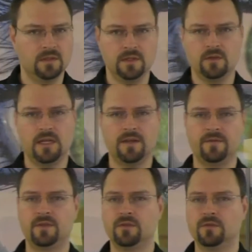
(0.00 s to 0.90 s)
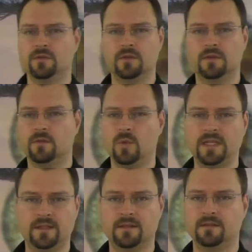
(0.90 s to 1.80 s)
you have to
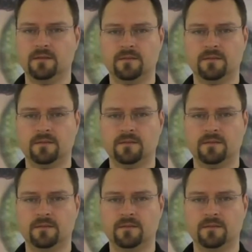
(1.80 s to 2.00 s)
wait.